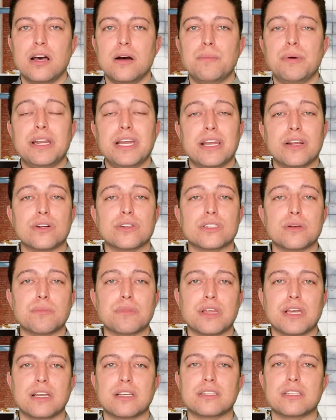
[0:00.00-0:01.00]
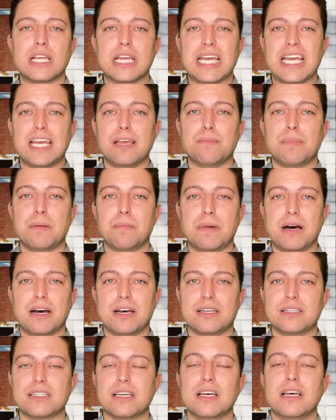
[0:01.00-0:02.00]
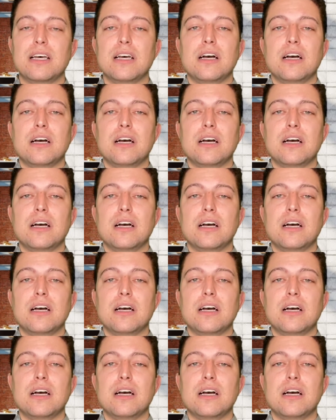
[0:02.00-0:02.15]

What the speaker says: But here's some things to keep in mind.